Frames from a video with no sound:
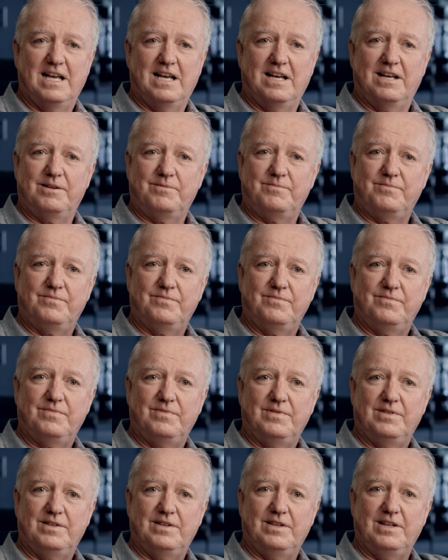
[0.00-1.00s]
Um,
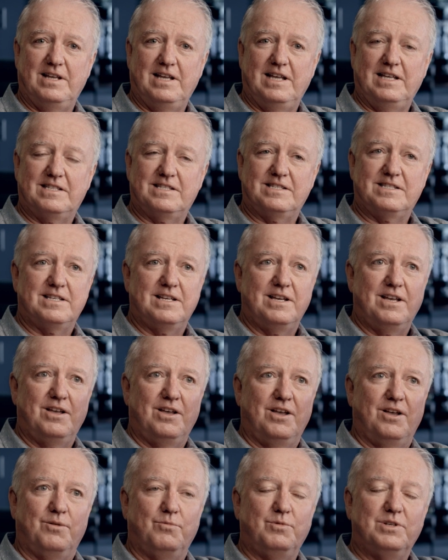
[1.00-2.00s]
it's
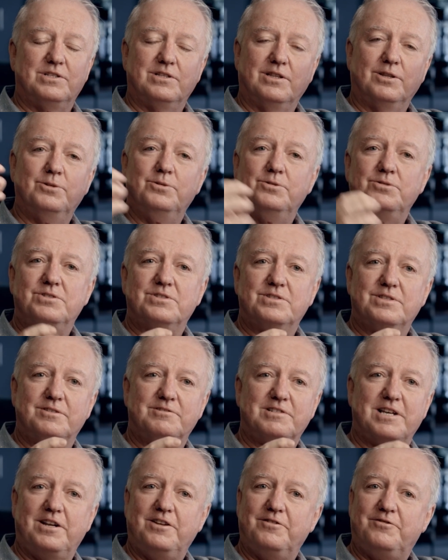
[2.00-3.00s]
was loose.
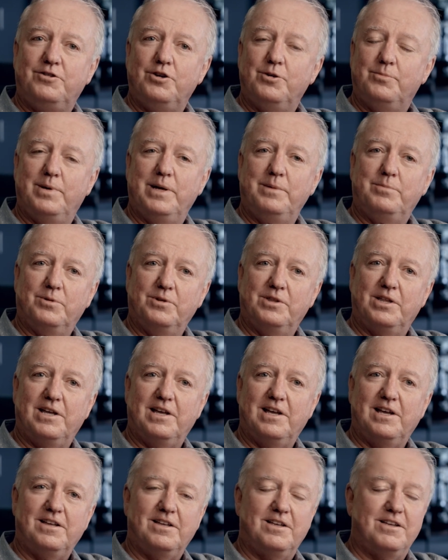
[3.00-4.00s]
There's only a few people
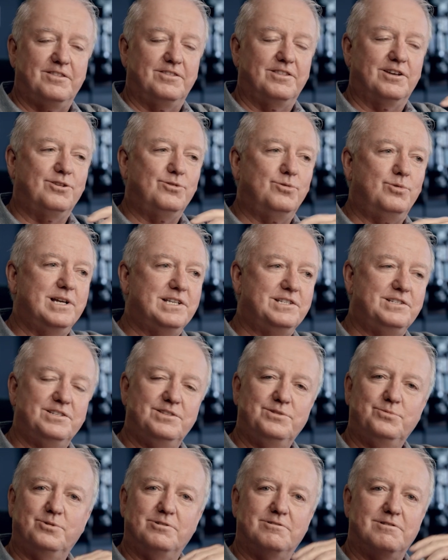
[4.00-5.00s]
there. The
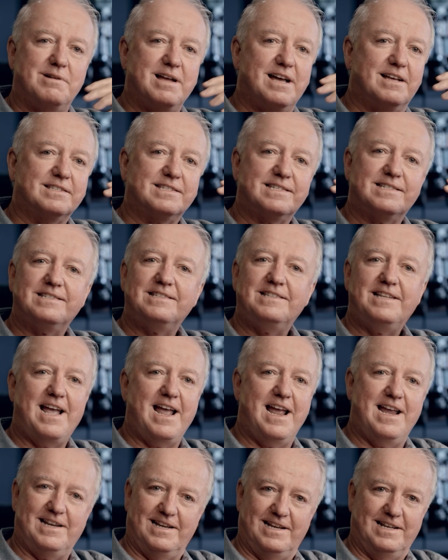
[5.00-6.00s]
questions were
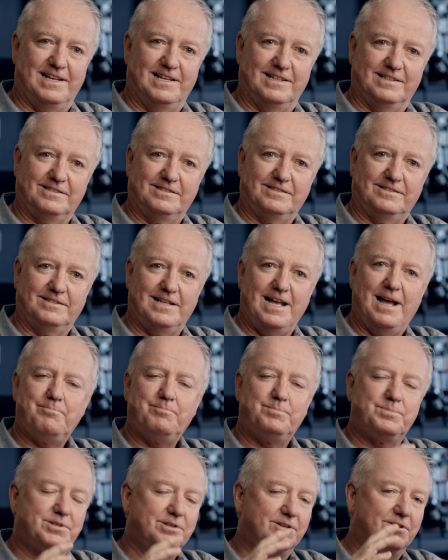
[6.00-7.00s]
outstanding,
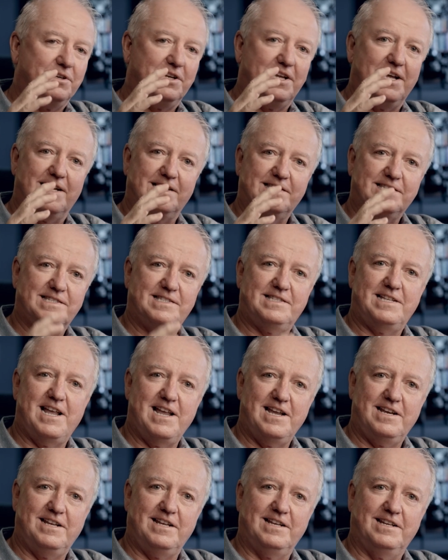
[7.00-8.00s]
absolutely
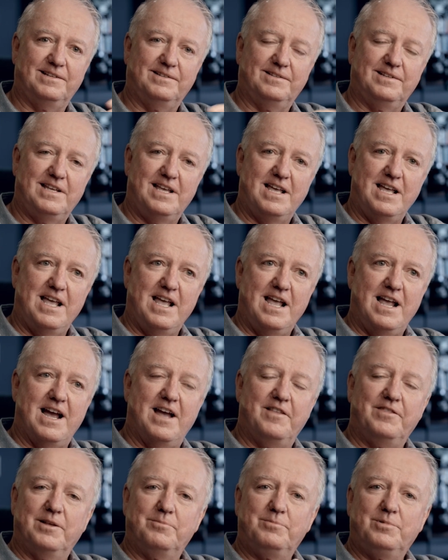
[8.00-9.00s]
outstanding,
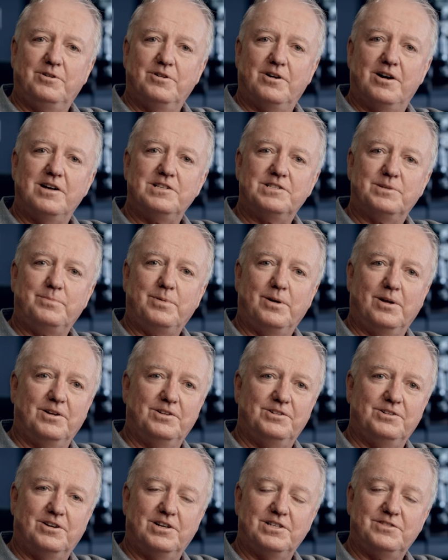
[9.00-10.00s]
and the guys
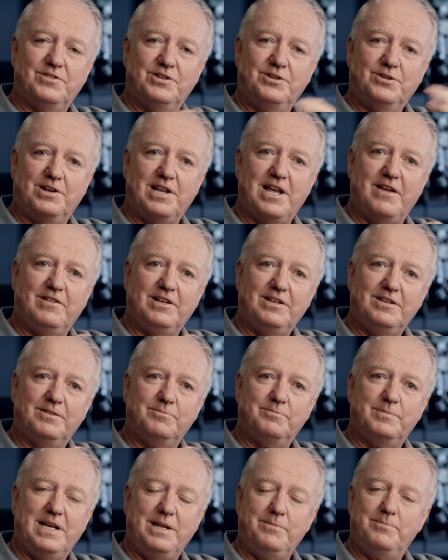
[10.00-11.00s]
apologised for not having
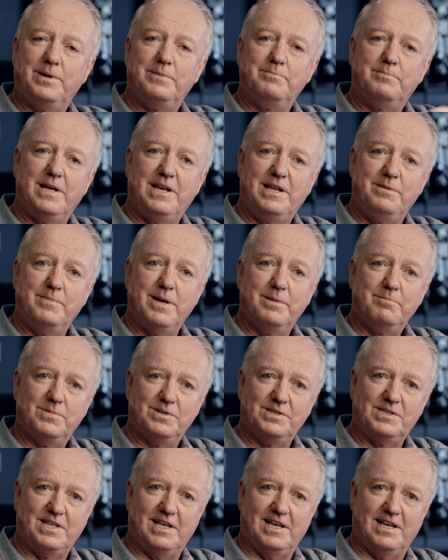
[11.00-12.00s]
many many
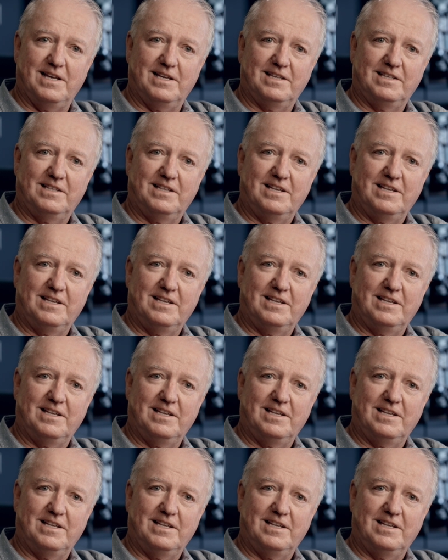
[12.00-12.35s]
members there.